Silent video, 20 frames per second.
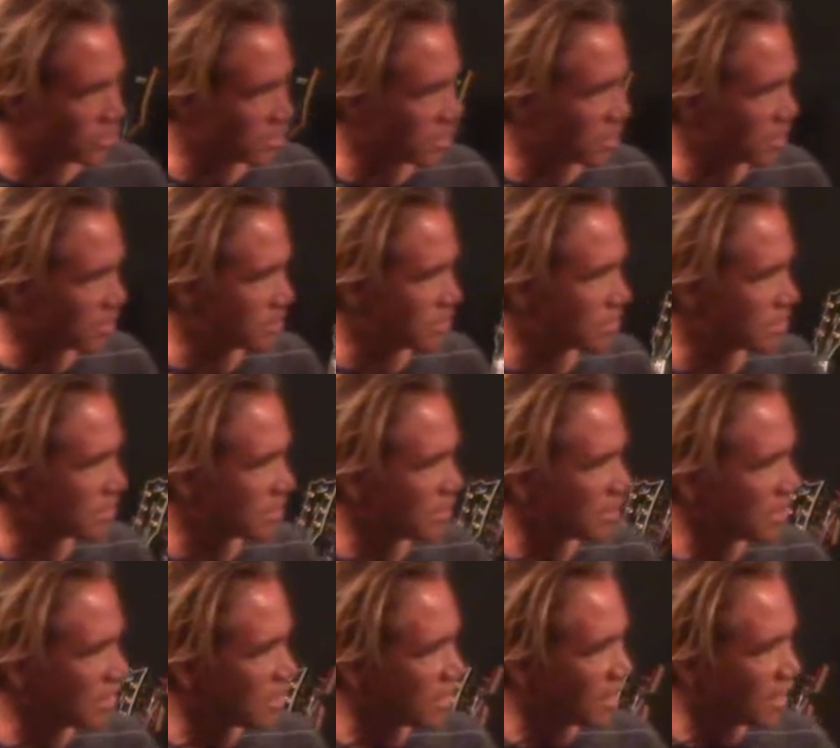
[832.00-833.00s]
kids.
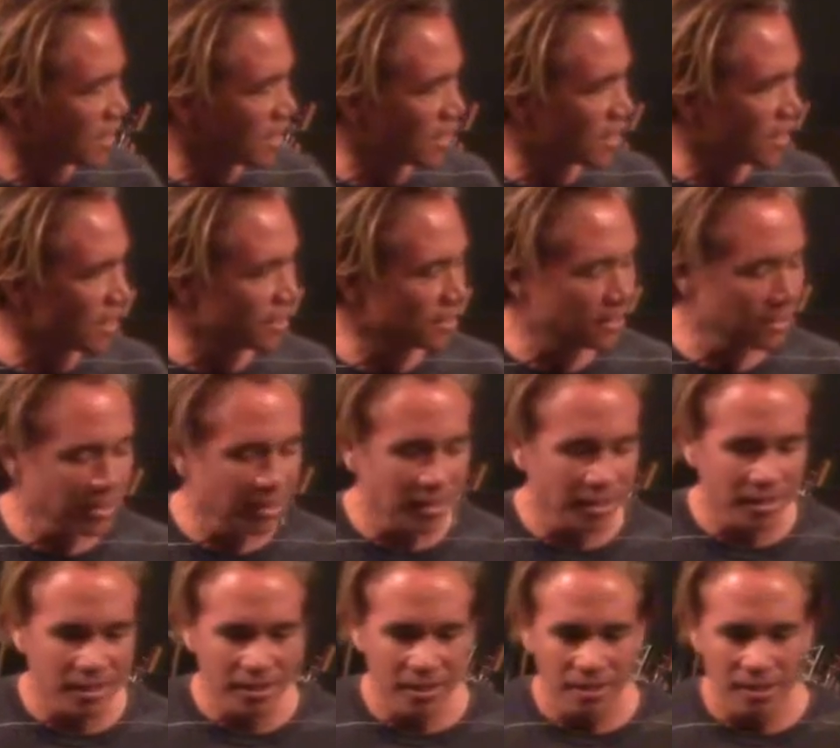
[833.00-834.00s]
Wow. And
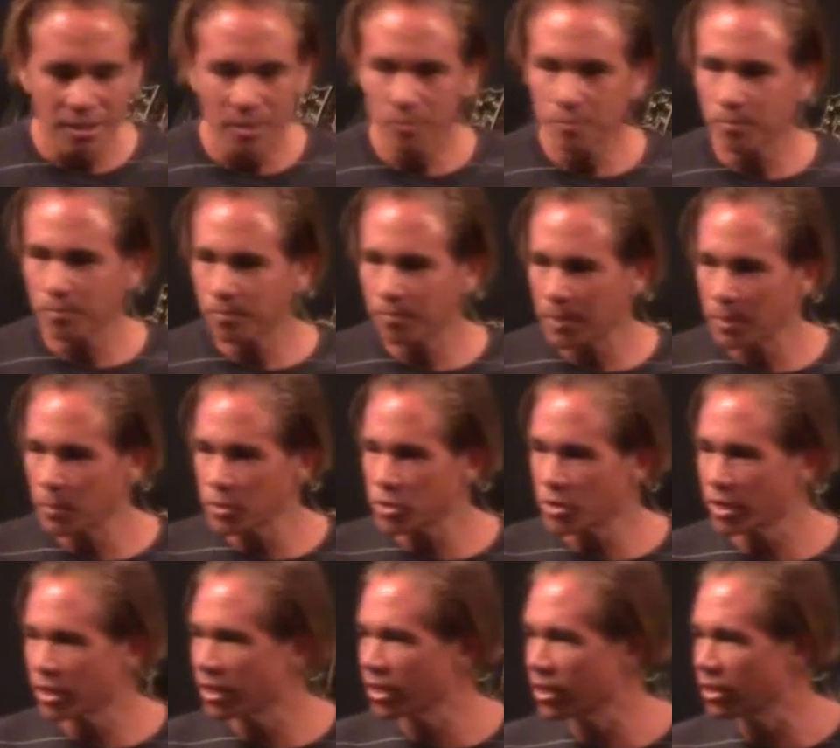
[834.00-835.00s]
uh, people
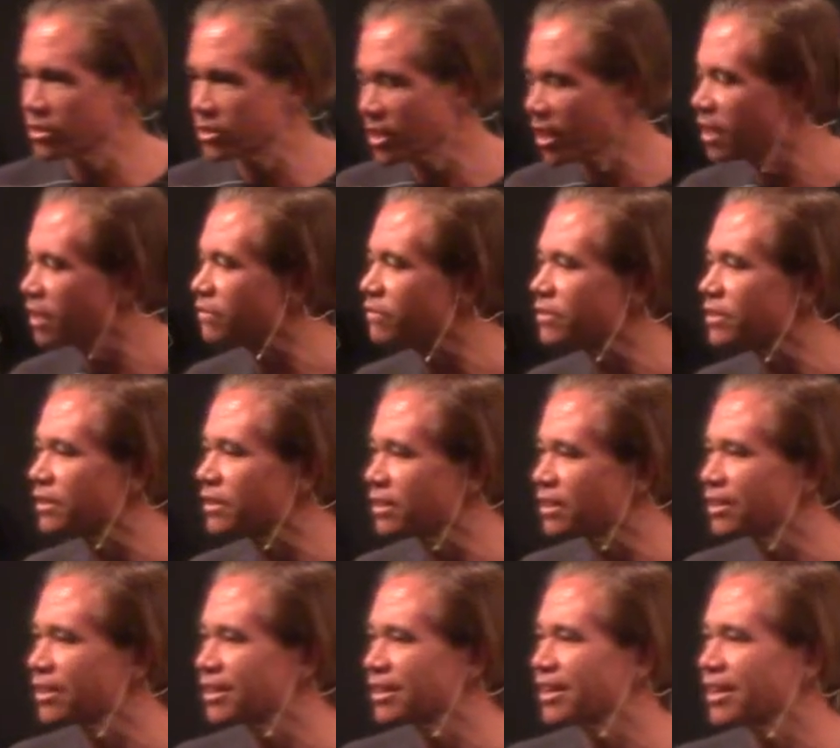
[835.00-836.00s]
started getting saved.
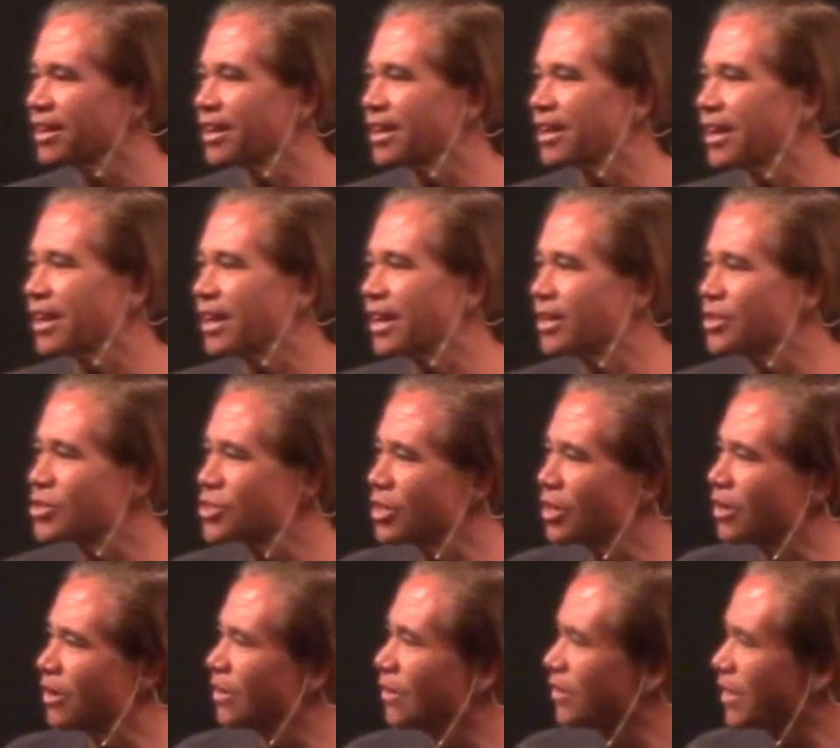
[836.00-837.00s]
And
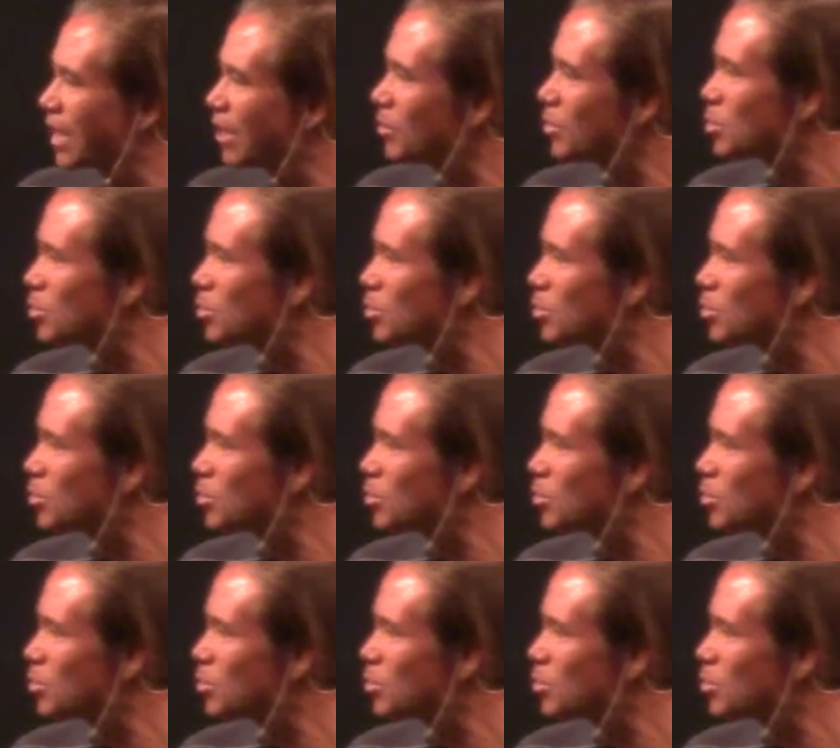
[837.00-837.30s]
so that was